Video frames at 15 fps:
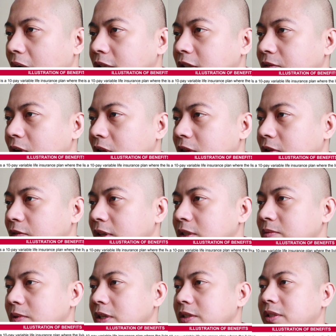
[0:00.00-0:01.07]
Active Health
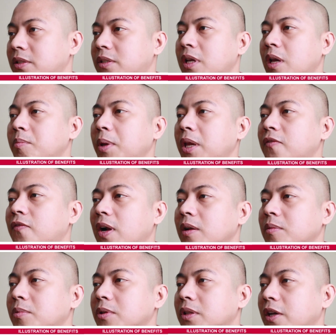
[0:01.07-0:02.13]
Invest Plus is a 10-pay
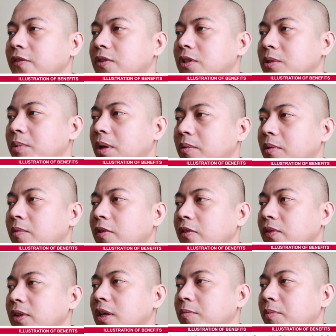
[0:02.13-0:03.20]
variable life insurance plan where
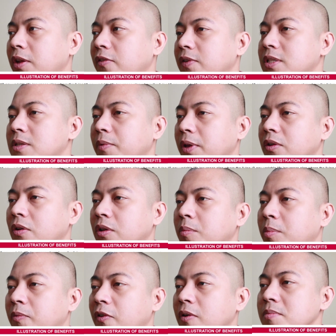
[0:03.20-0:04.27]
living death benefits depend on the
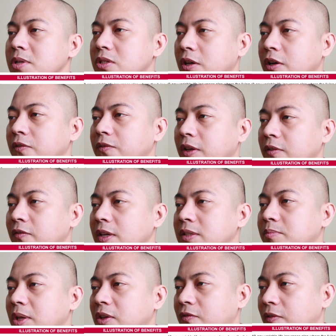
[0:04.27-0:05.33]
performance of the
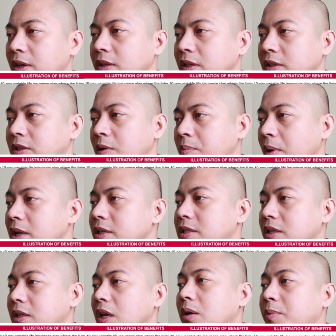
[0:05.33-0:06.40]
investment fund linked to your
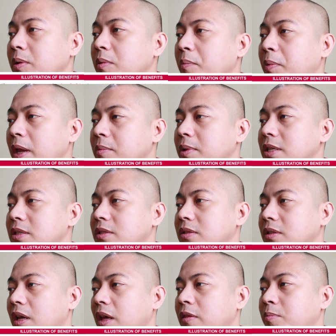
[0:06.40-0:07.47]
policy. The premium payments,
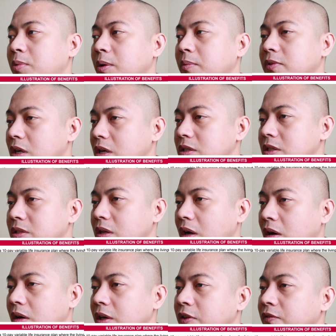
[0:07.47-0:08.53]
net premium charges,
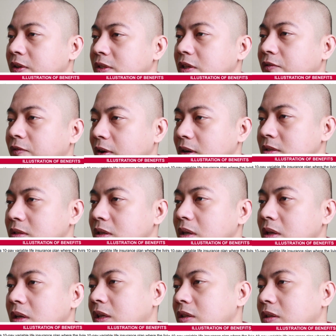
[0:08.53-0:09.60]
are invested in funds
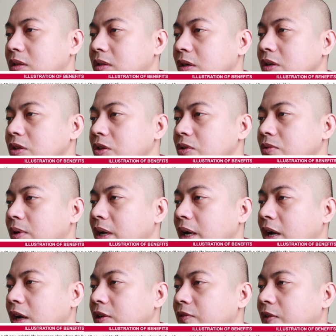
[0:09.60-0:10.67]
that earn you an
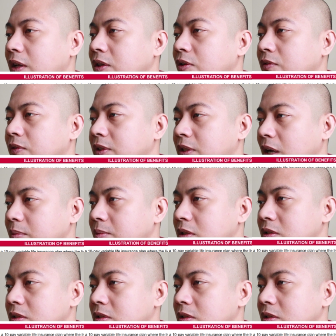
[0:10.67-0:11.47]
account value over time.